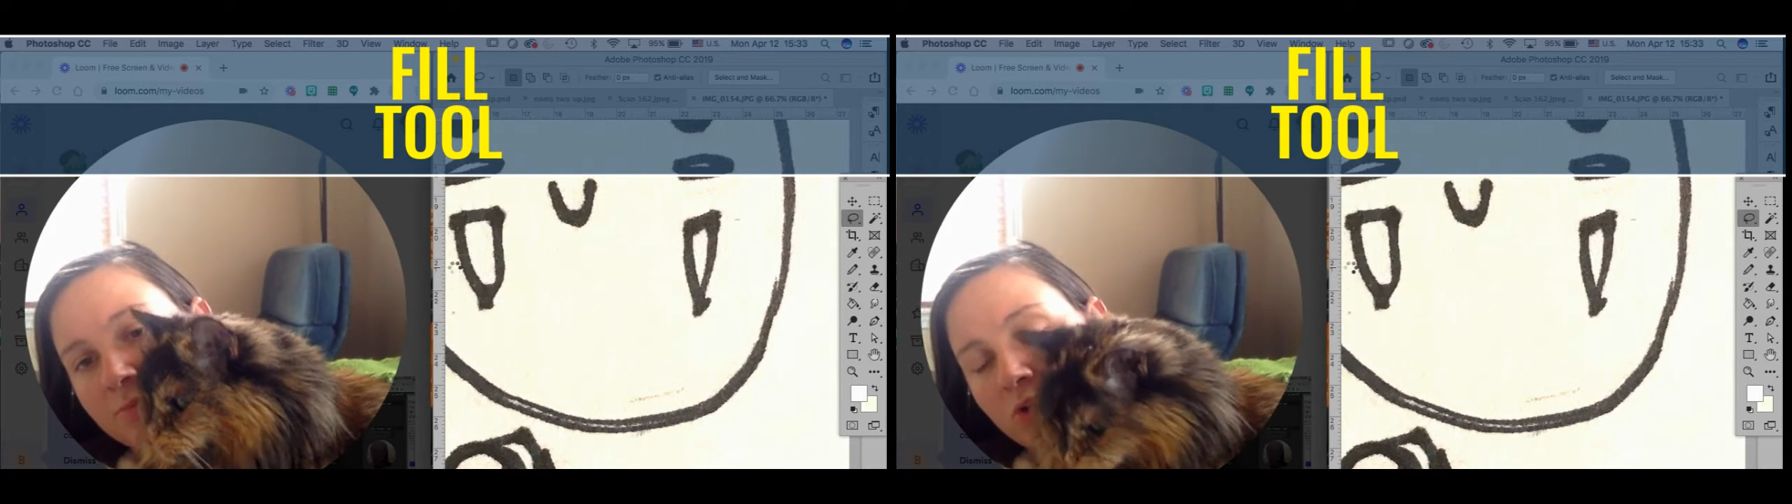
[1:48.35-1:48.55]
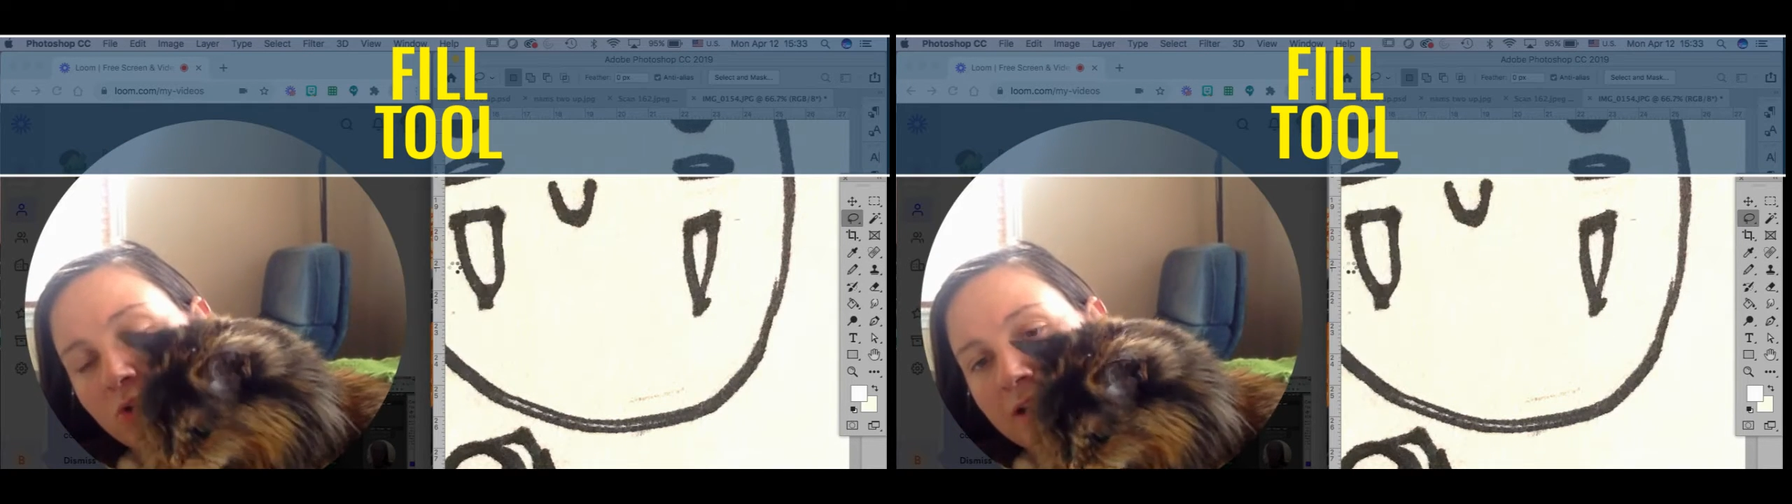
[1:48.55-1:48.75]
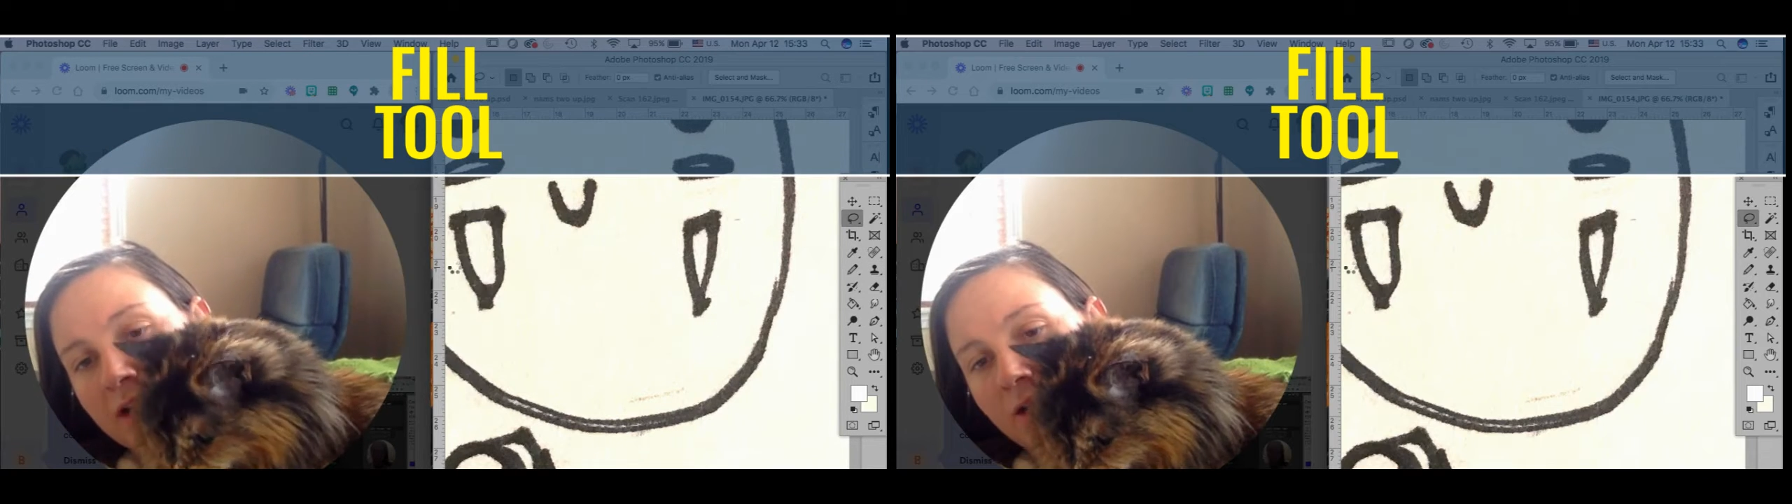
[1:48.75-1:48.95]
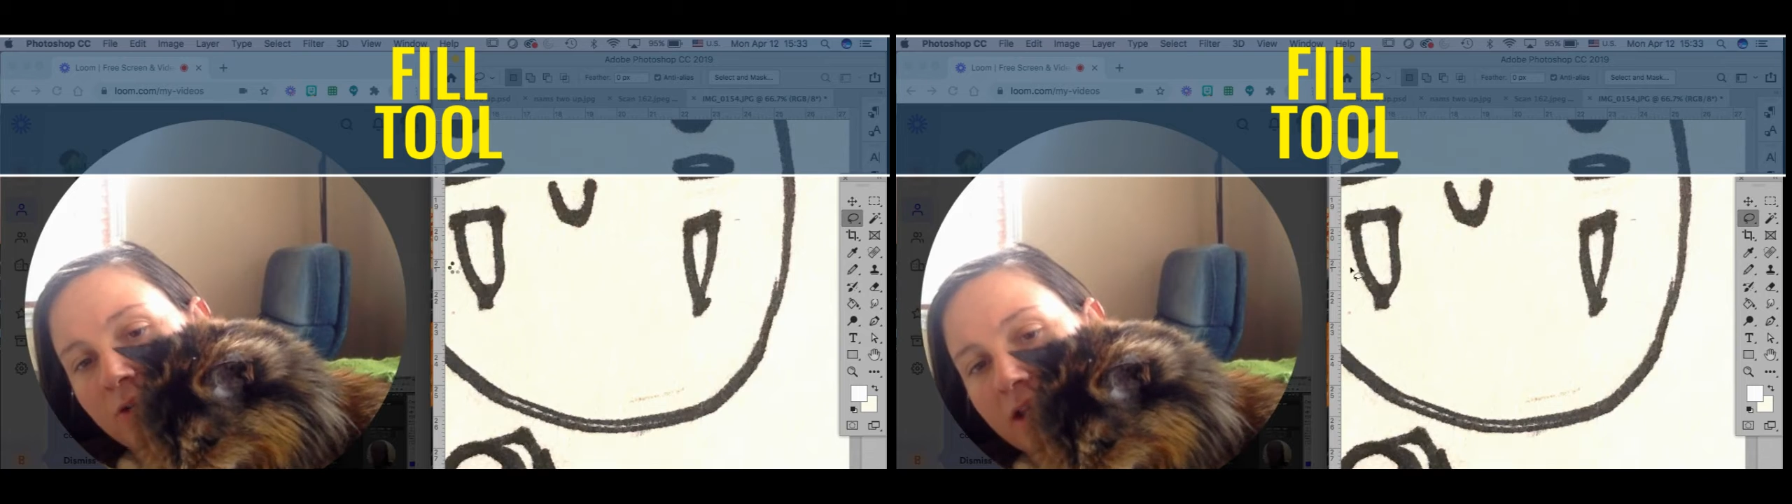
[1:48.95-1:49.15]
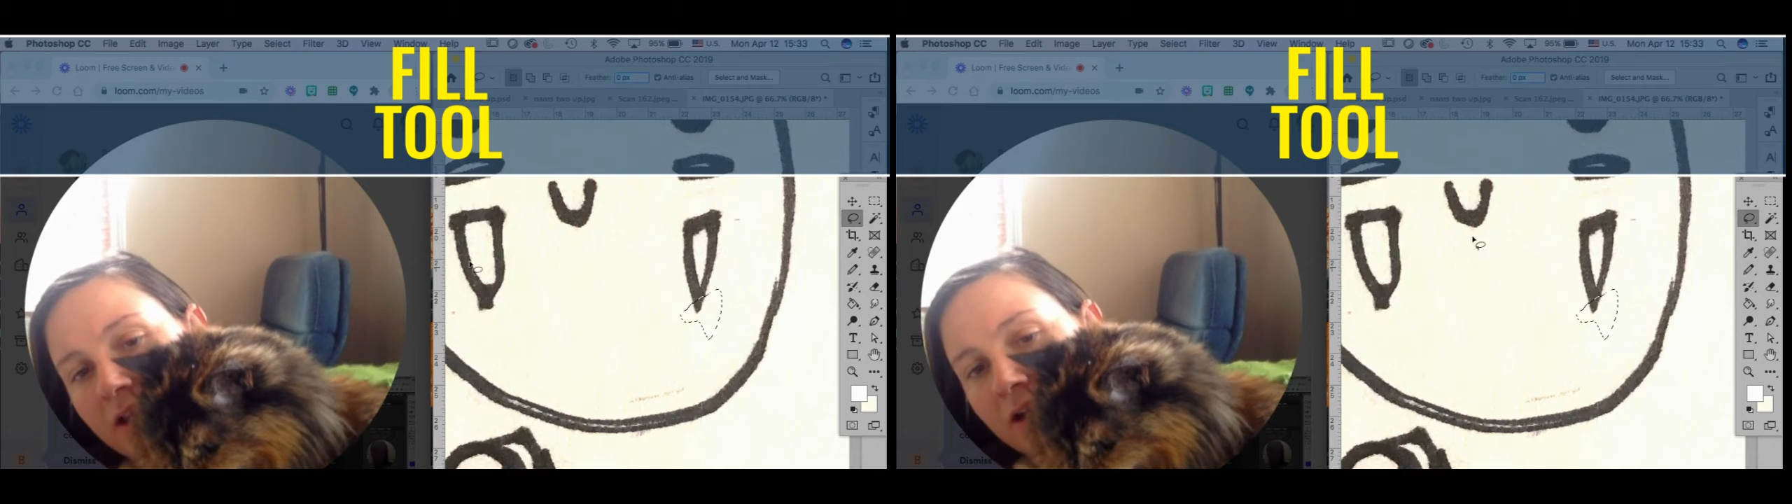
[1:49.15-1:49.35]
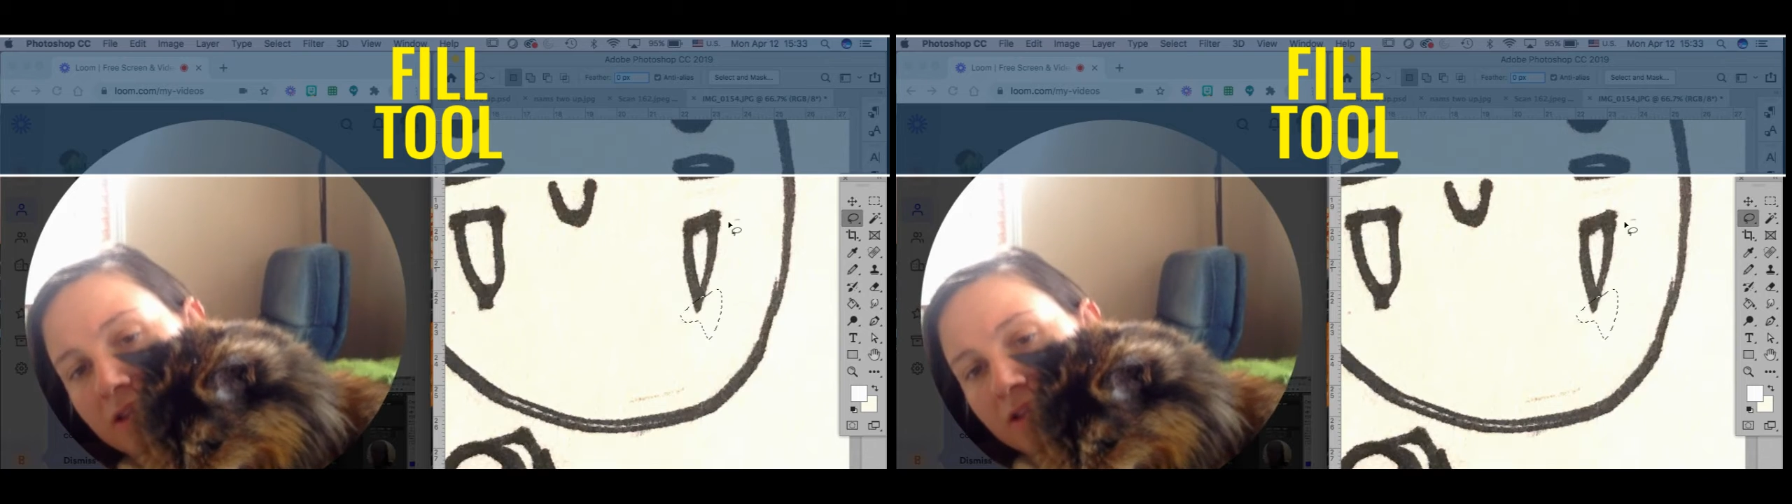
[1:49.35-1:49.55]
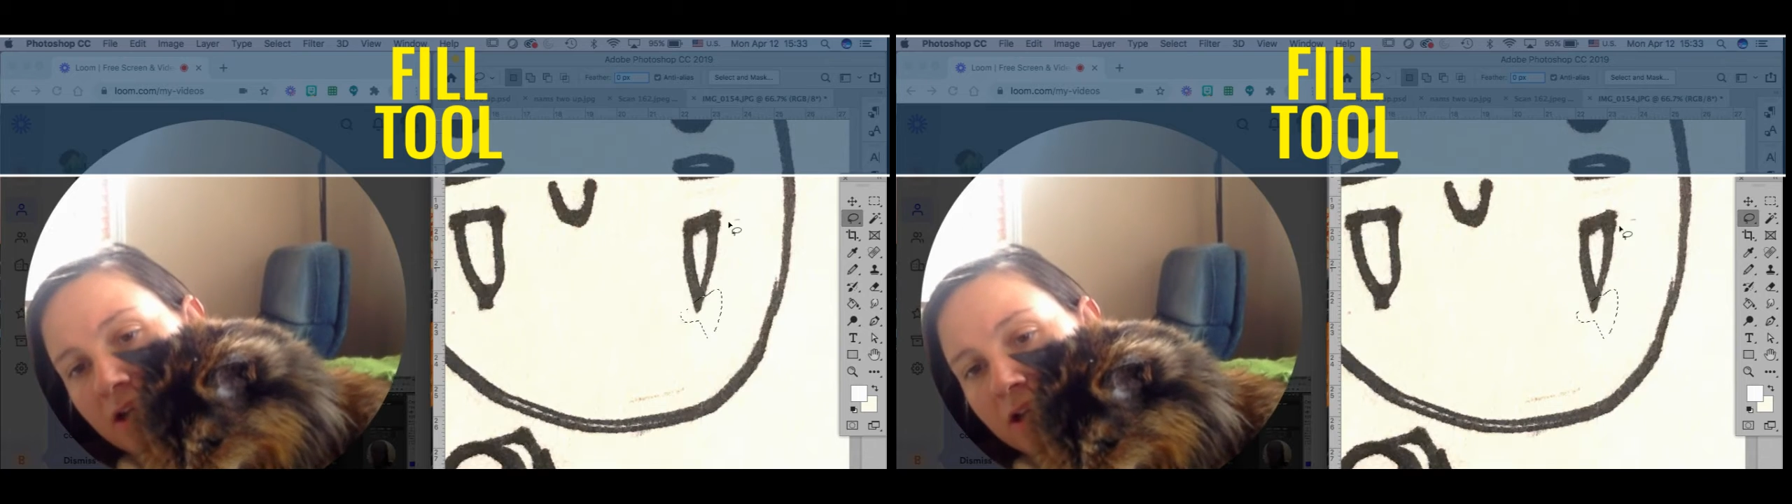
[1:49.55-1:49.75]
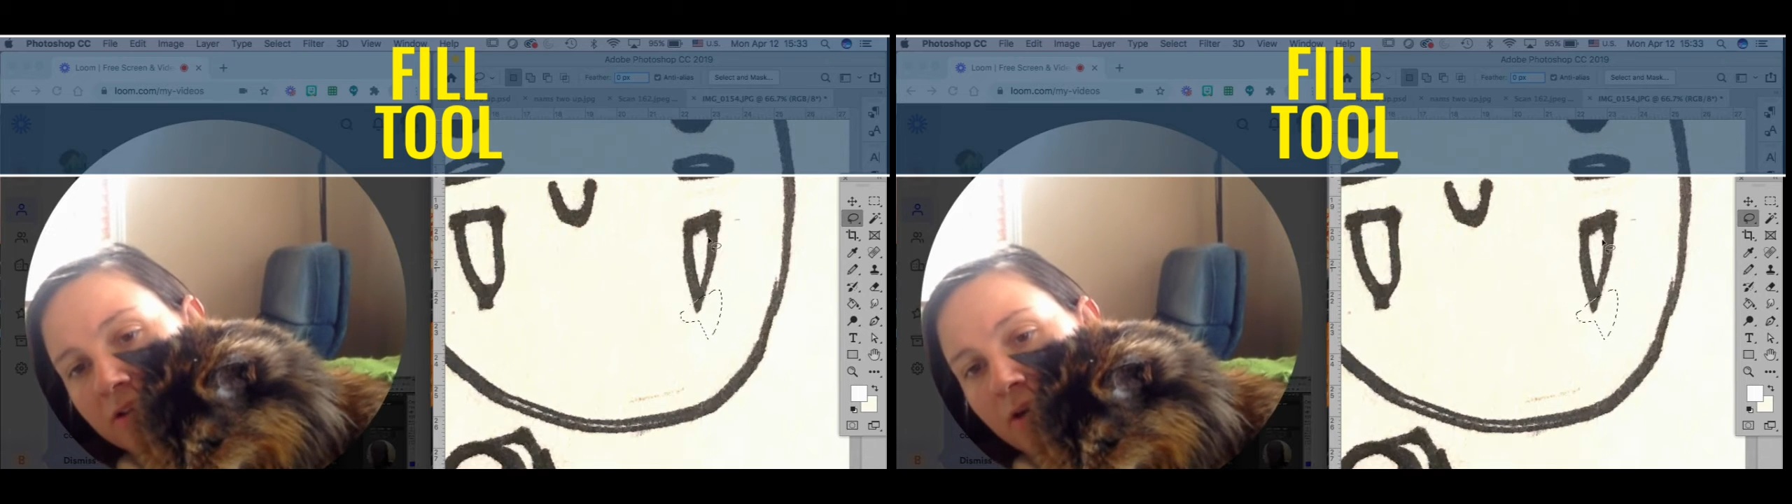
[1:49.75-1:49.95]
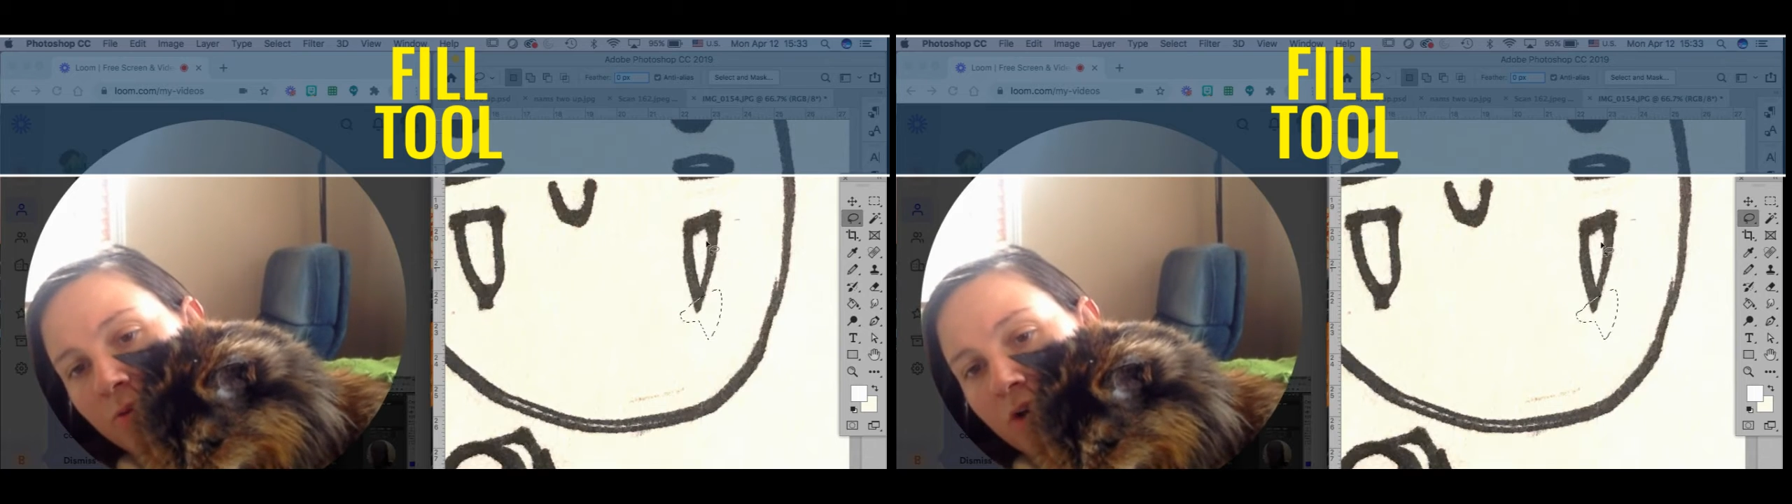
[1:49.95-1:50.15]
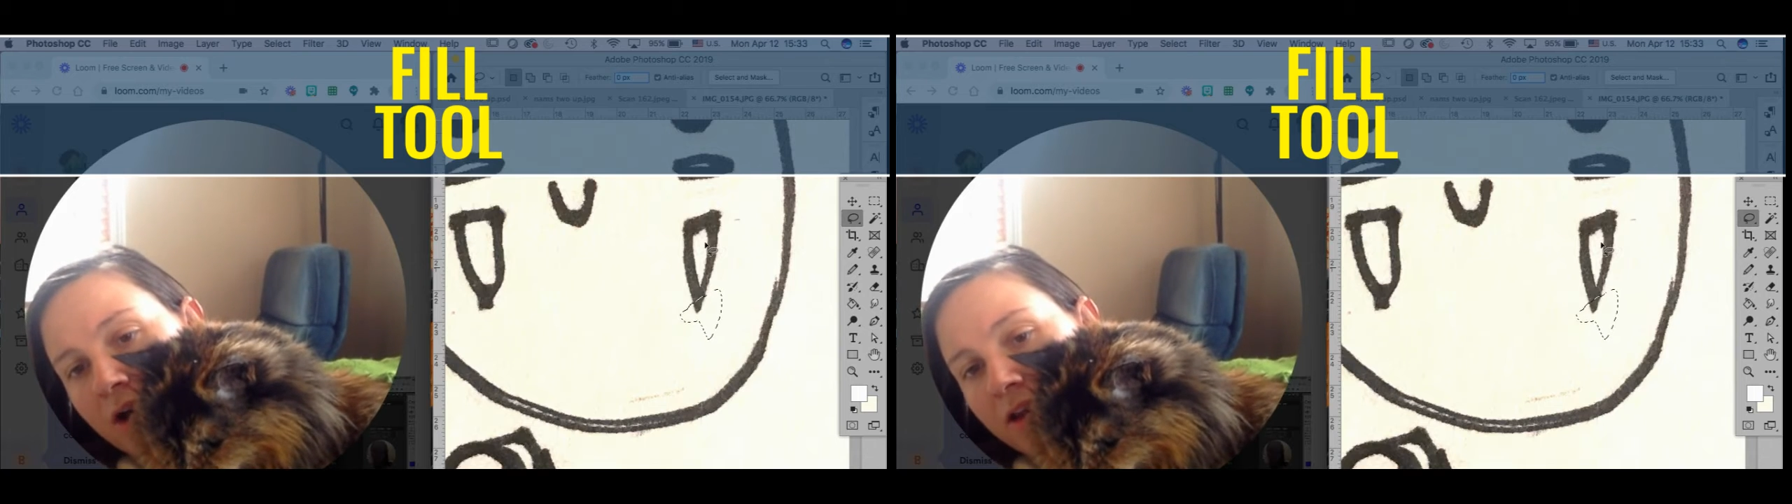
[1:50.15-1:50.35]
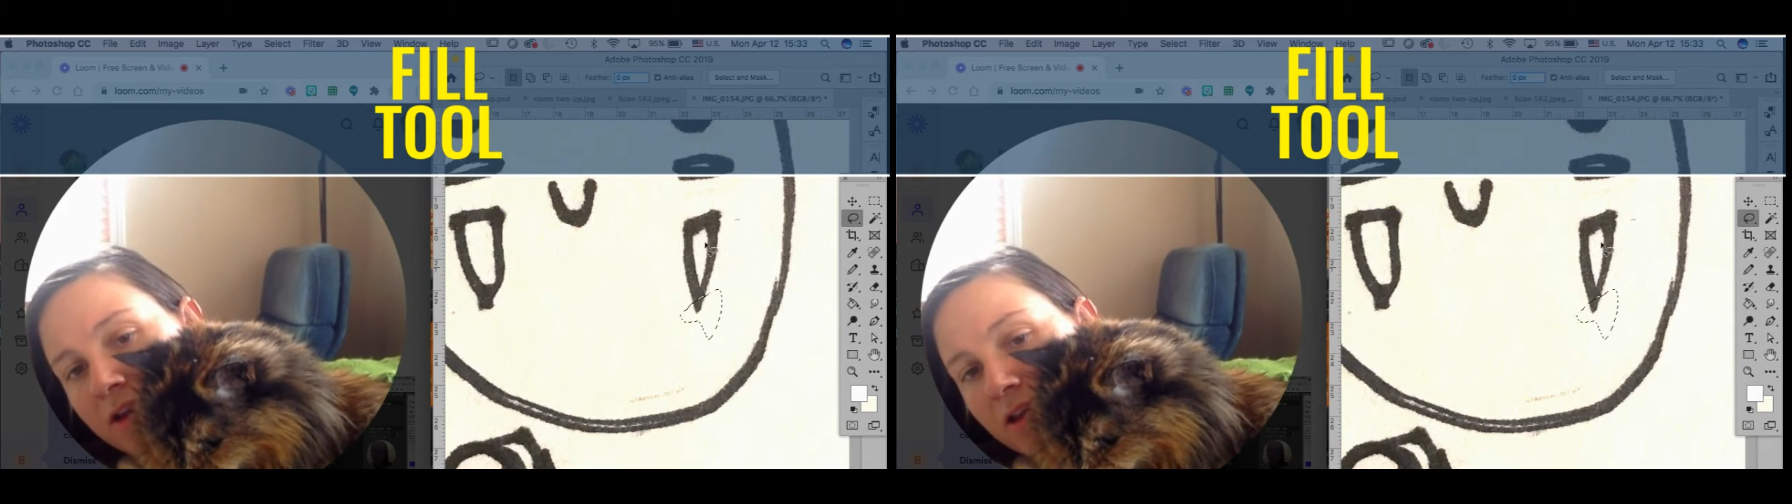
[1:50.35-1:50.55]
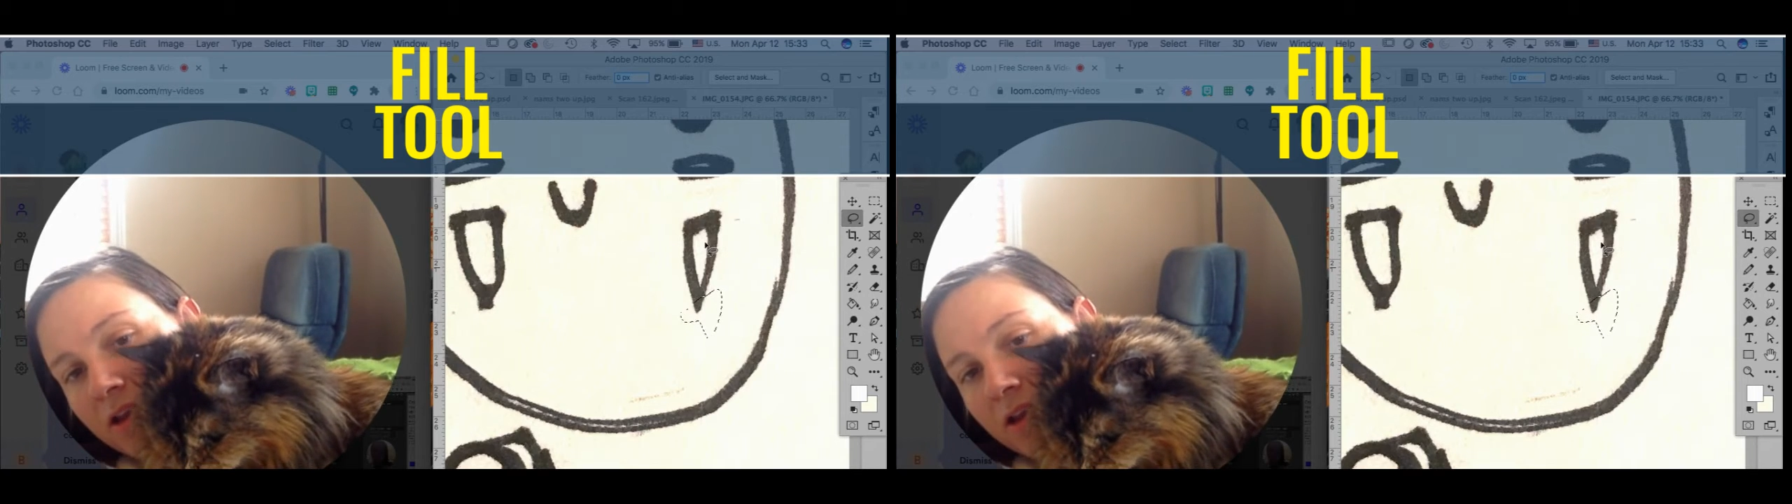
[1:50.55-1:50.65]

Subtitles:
pull it out and I'll get the color I want.